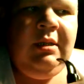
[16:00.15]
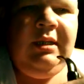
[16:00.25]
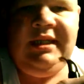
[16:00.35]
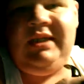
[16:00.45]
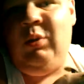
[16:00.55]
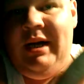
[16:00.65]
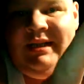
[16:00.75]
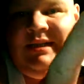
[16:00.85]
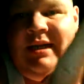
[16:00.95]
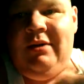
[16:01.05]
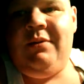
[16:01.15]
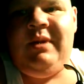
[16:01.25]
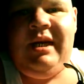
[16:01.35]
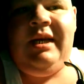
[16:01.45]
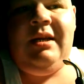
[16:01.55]
That's twice now
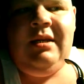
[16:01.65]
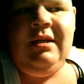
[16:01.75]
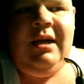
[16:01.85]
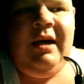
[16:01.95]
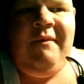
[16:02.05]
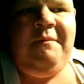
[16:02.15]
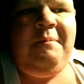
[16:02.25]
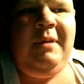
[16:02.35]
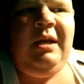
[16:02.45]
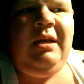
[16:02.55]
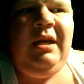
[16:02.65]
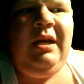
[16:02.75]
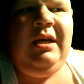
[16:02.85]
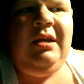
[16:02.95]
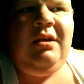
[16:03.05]
that I've been
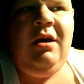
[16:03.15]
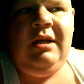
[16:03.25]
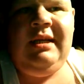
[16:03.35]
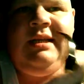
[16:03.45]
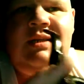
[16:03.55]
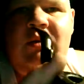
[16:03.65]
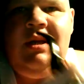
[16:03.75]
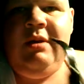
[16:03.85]
in contests where